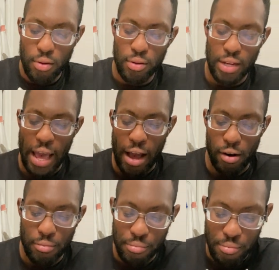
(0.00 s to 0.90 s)

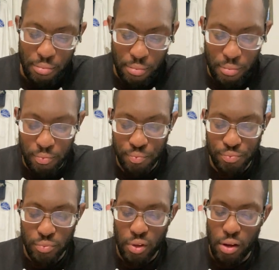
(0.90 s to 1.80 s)
Now,
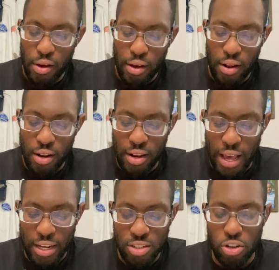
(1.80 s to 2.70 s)

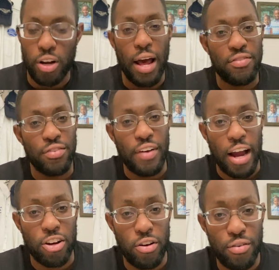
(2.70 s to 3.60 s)
next you're going to have to
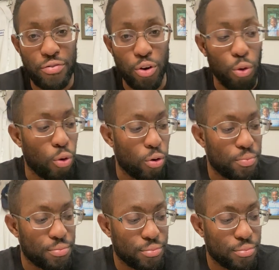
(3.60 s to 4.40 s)
factor in the fuel.